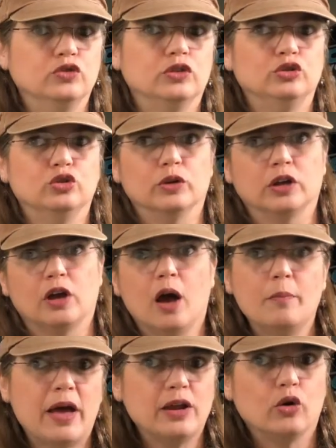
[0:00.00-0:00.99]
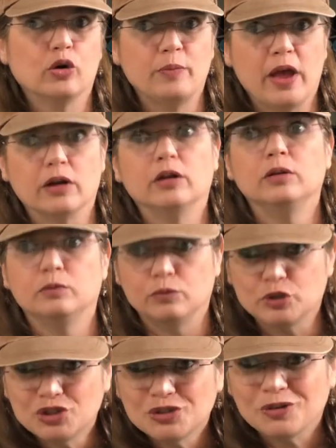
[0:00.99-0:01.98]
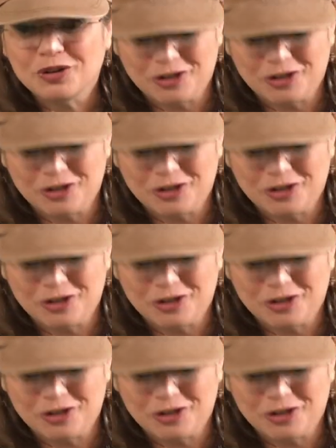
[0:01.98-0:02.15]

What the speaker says: it during combat or peril, which we'll